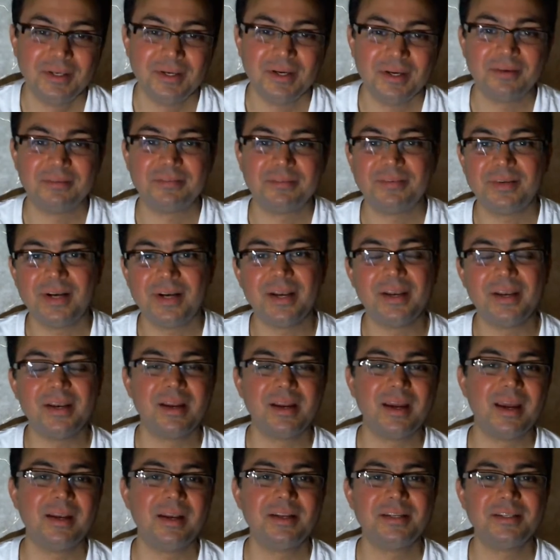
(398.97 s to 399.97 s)
on Friday
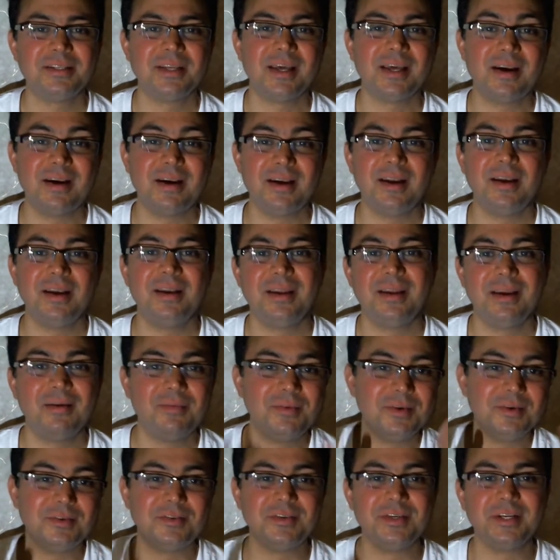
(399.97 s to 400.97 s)
night, Saturday night, you
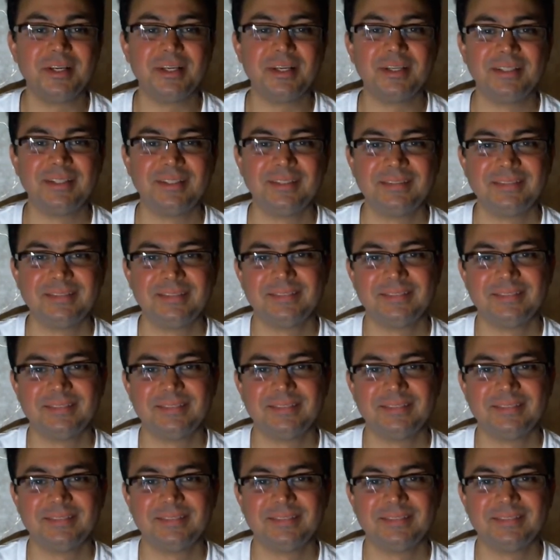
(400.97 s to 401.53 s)
have to drink